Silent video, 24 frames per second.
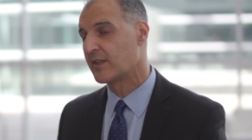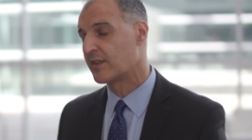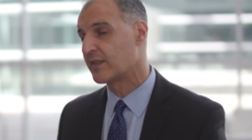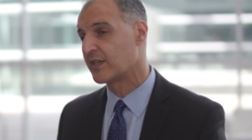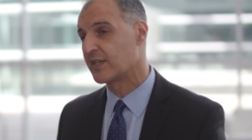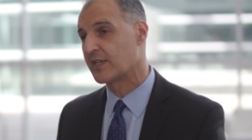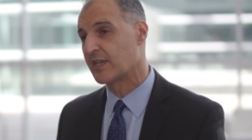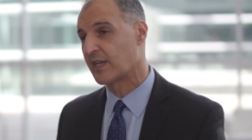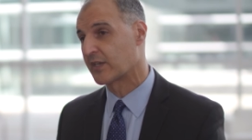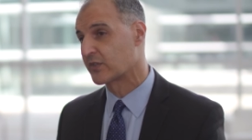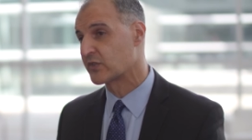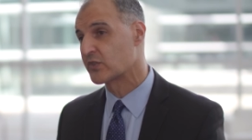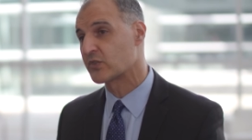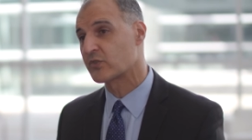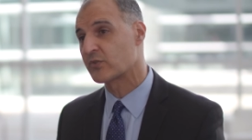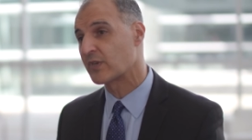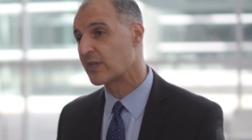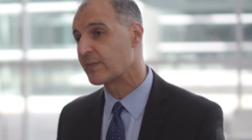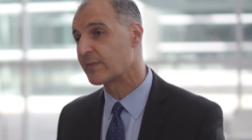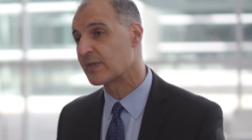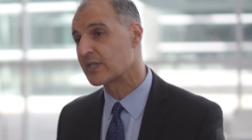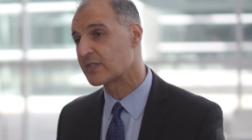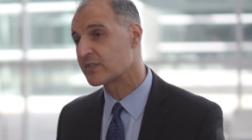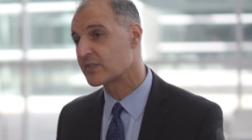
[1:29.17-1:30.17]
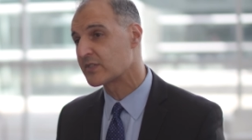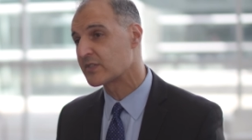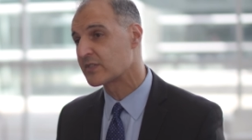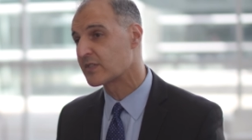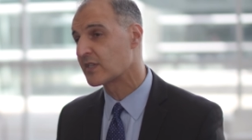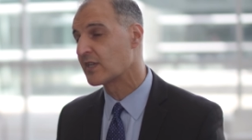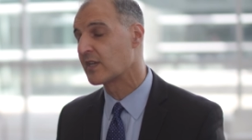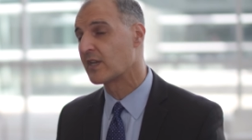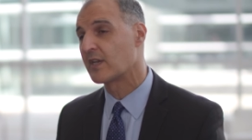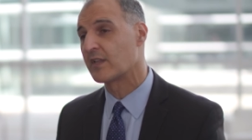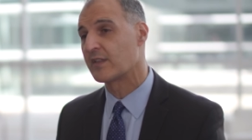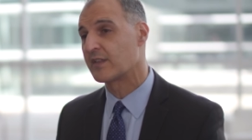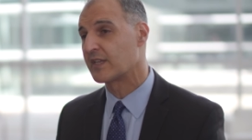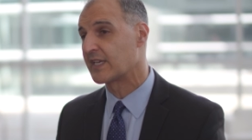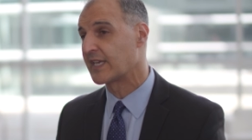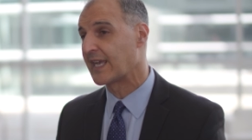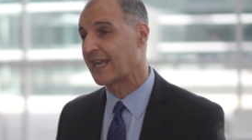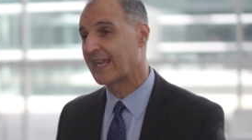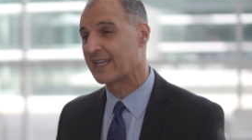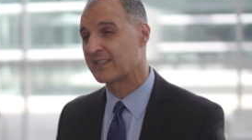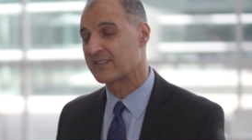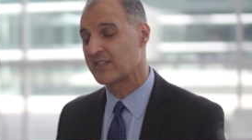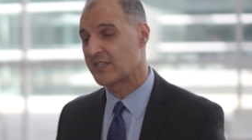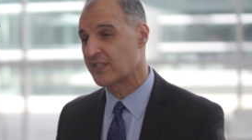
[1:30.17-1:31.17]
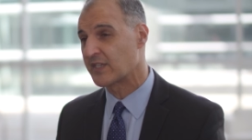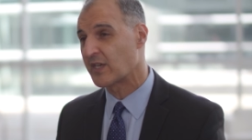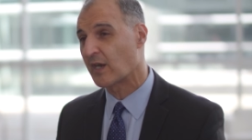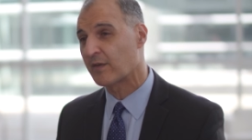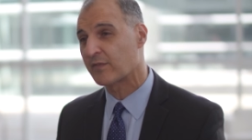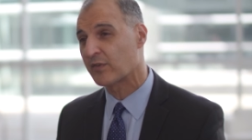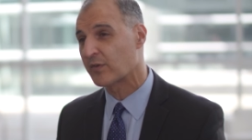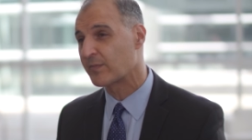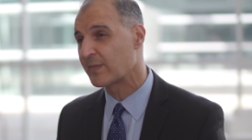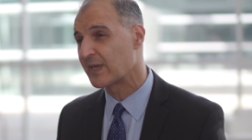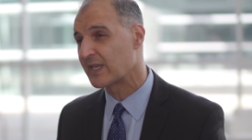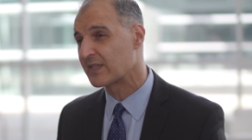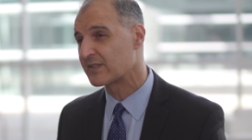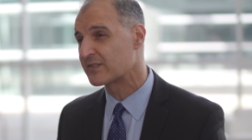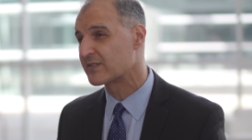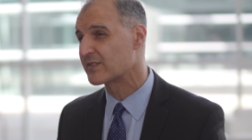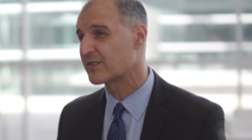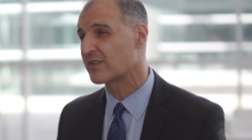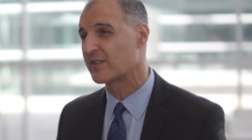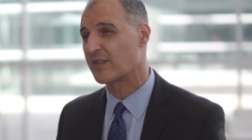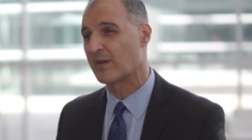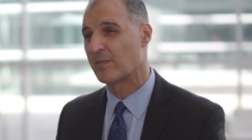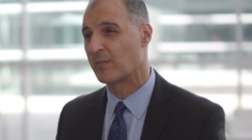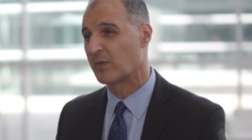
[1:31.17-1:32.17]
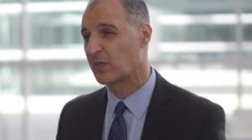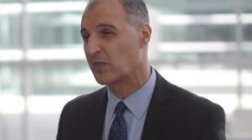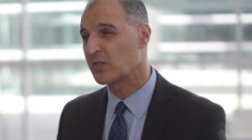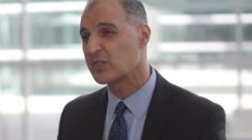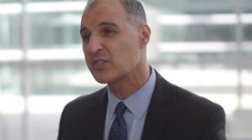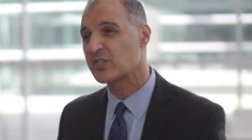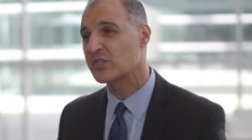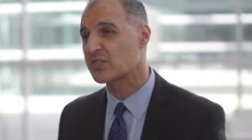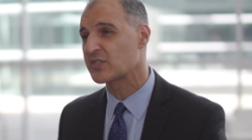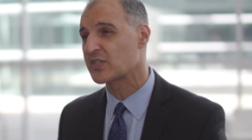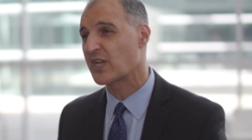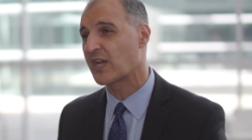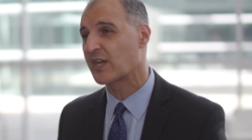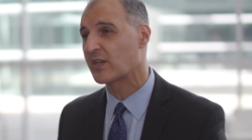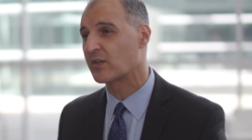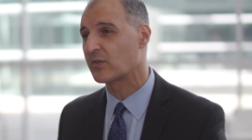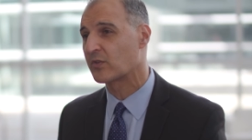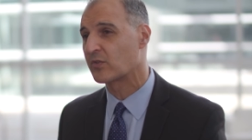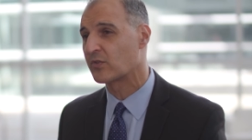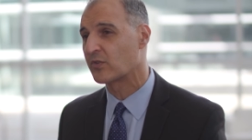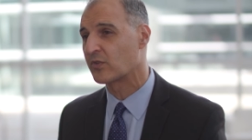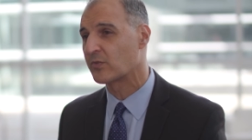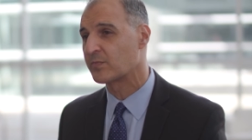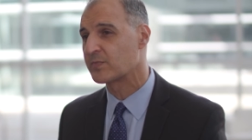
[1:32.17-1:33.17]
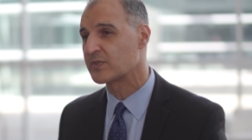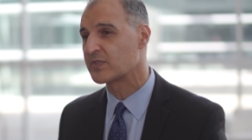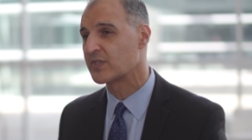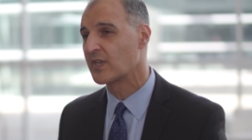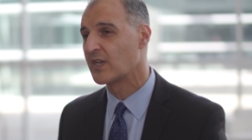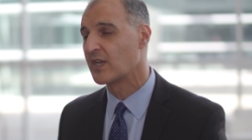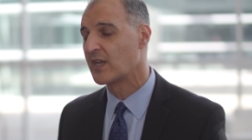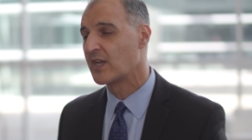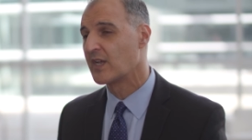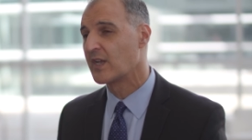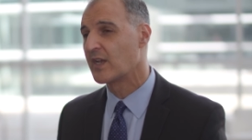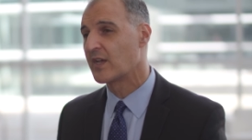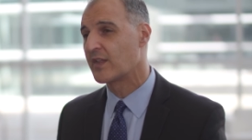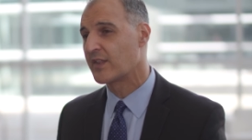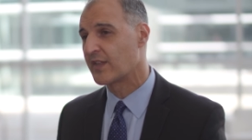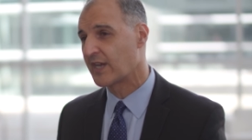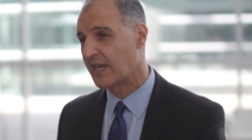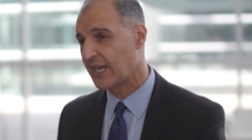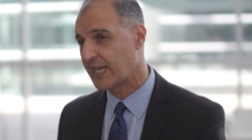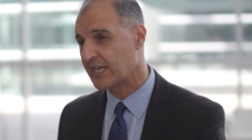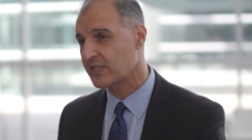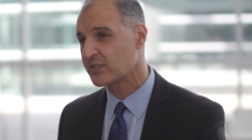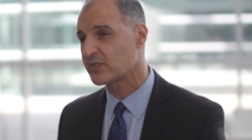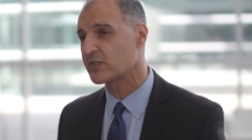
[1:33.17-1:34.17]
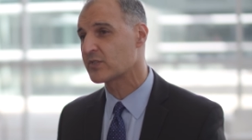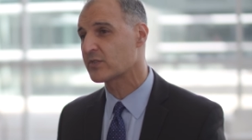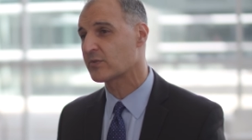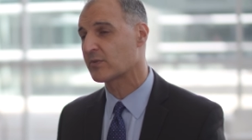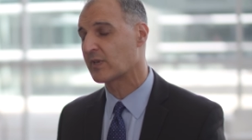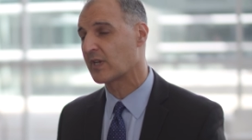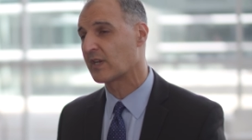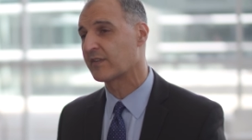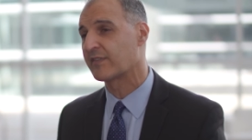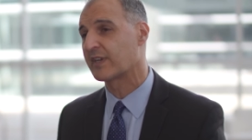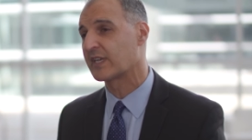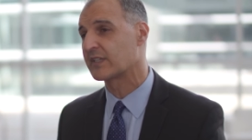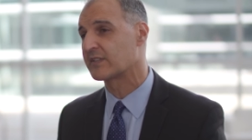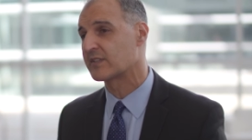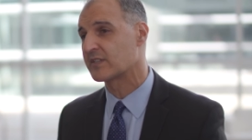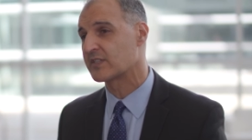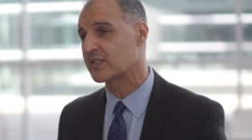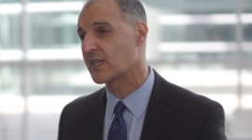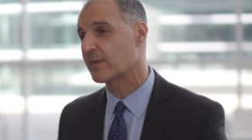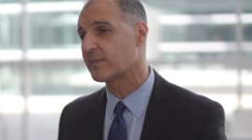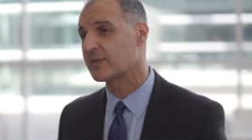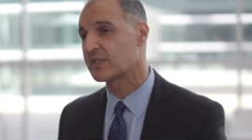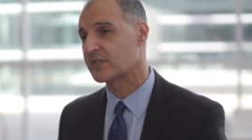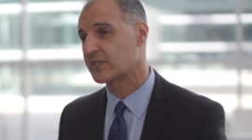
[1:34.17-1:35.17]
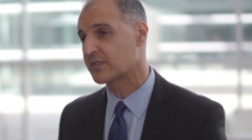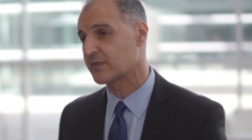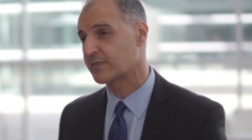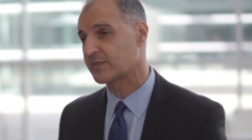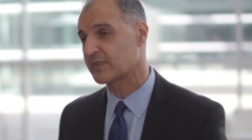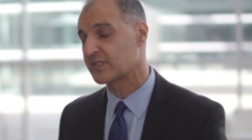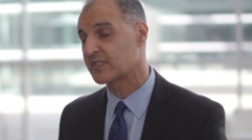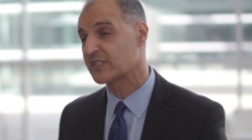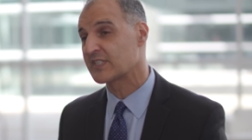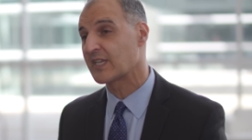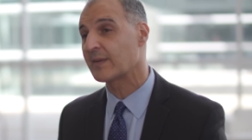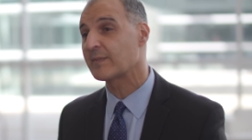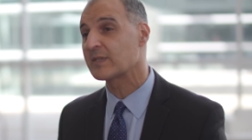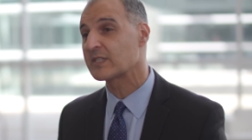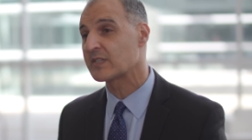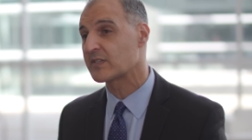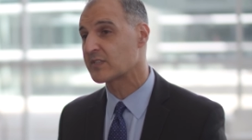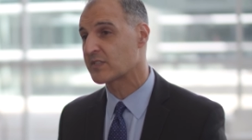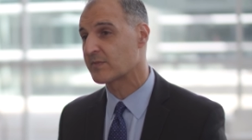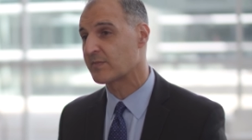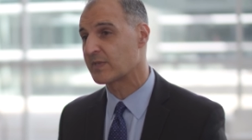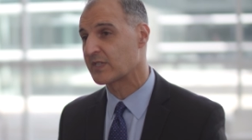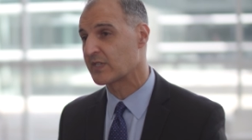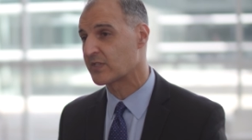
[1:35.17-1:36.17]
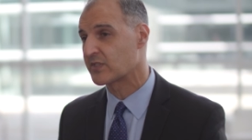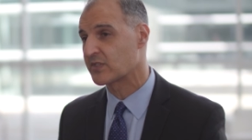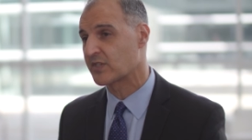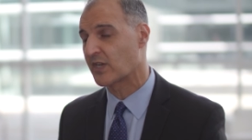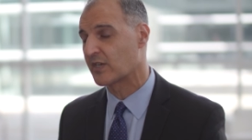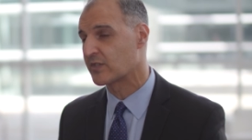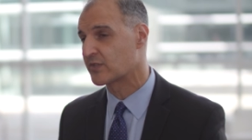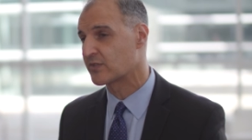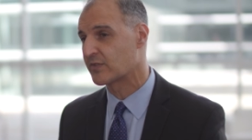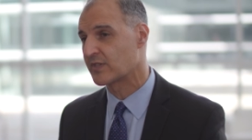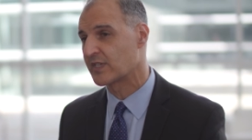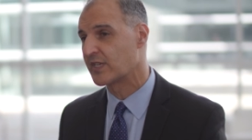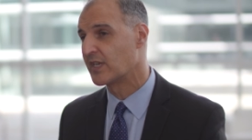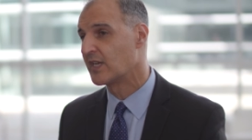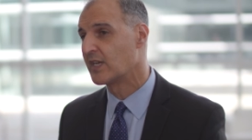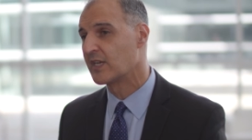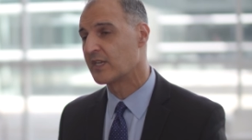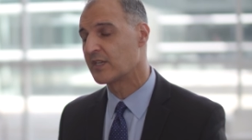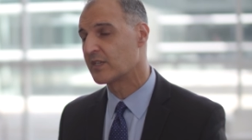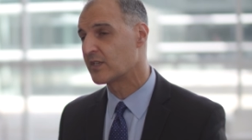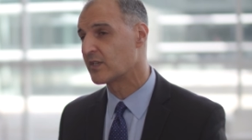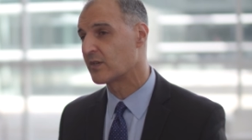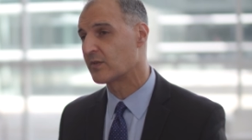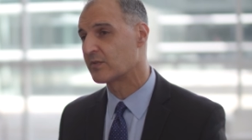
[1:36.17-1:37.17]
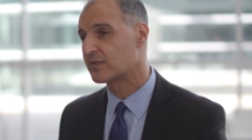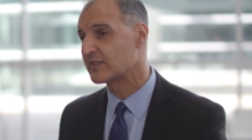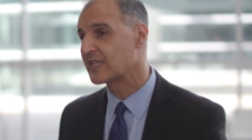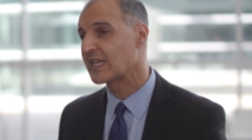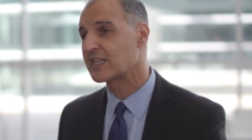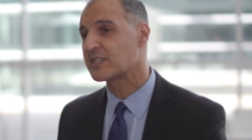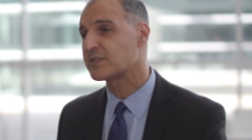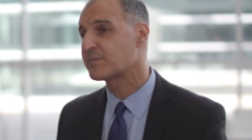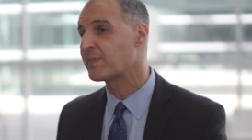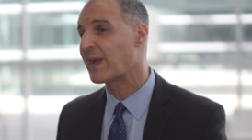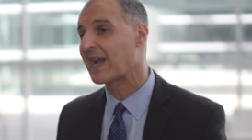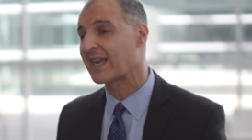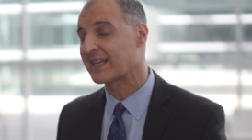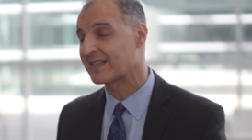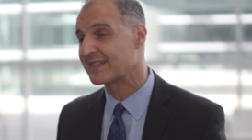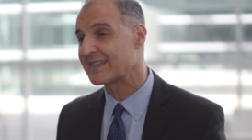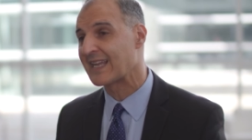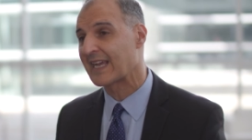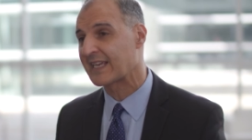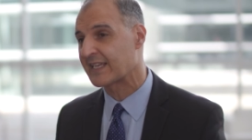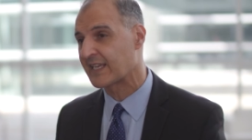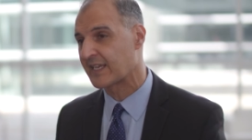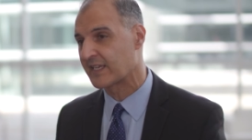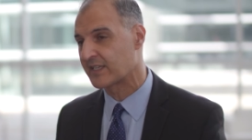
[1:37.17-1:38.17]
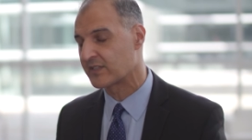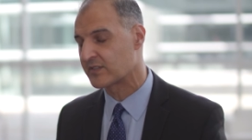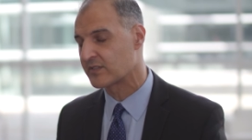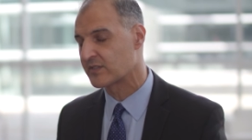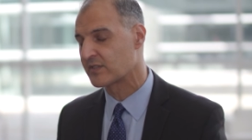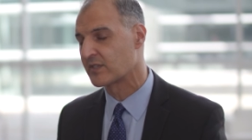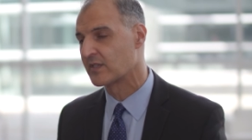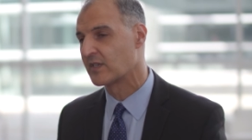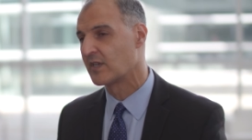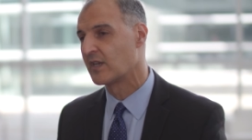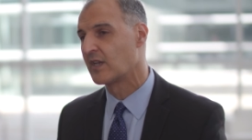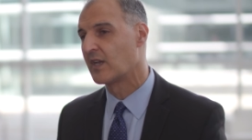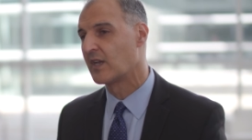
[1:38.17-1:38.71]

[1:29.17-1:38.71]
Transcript: the extremist, the anti government, the militia style groups, the history of anti Semitism in this country you know, dates back decades.